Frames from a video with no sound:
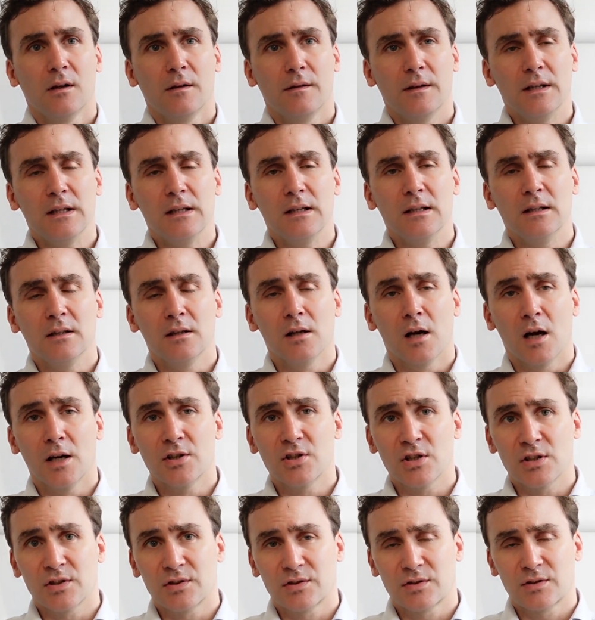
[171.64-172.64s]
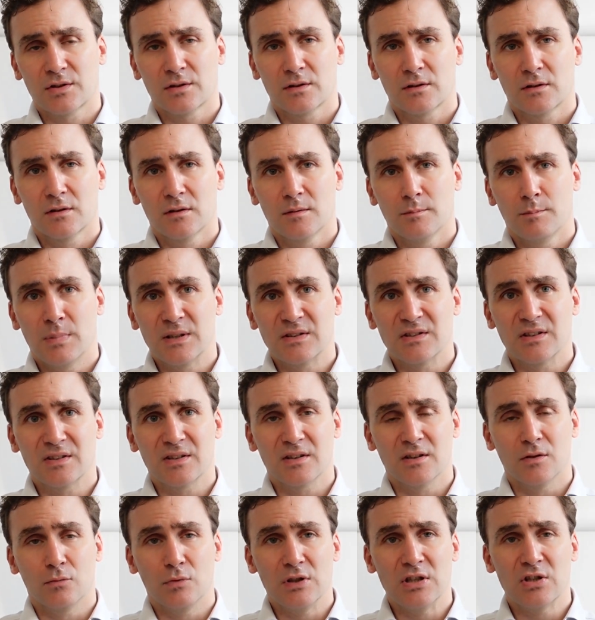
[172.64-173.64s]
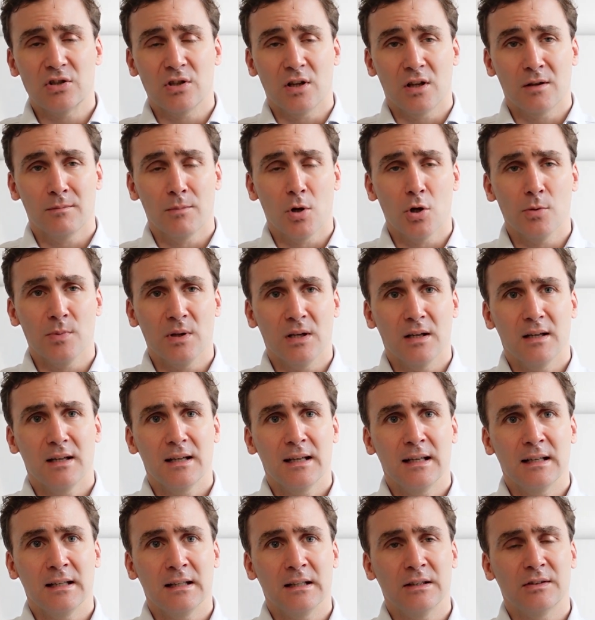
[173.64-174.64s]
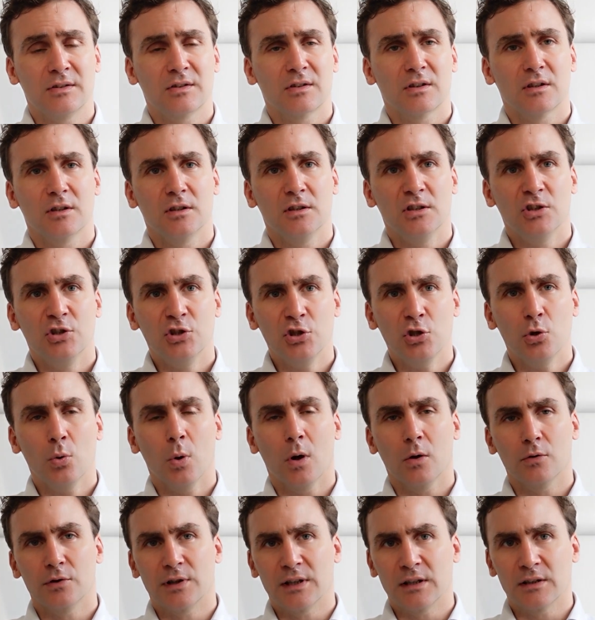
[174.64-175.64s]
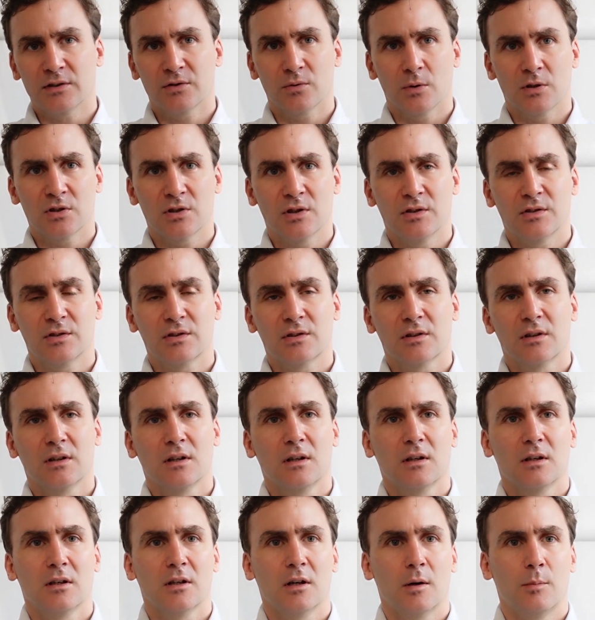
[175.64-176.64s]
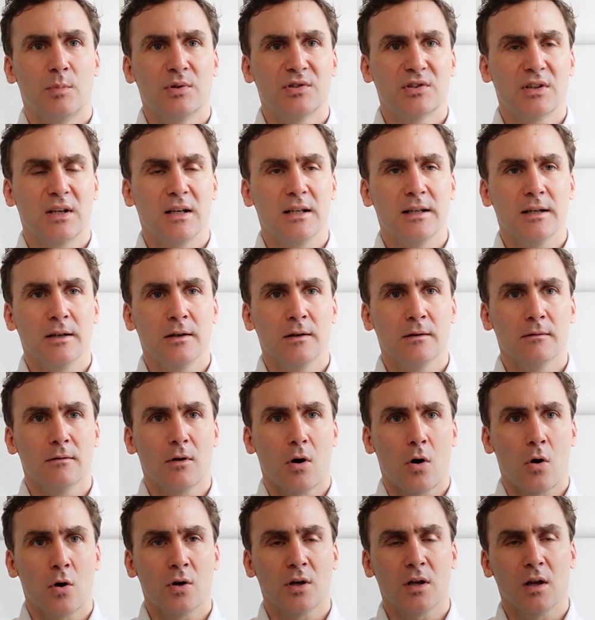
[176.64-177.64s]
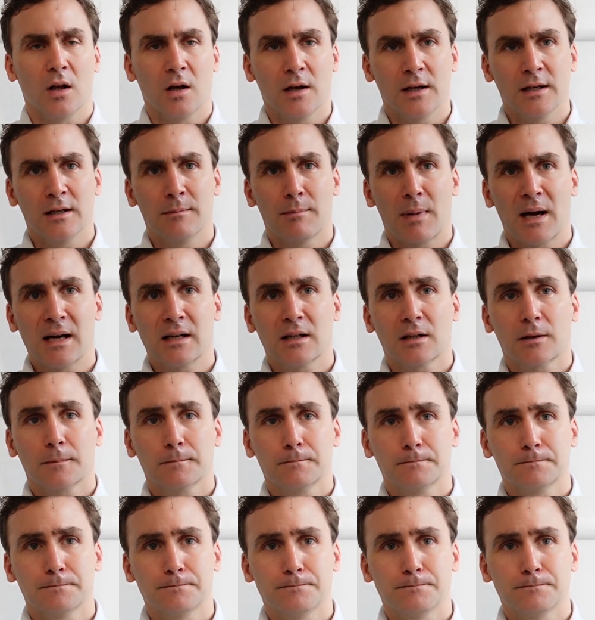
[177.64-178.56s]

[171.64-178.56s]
the largest business in the region at the moment is New Holdings, which is a Brazilian online bank.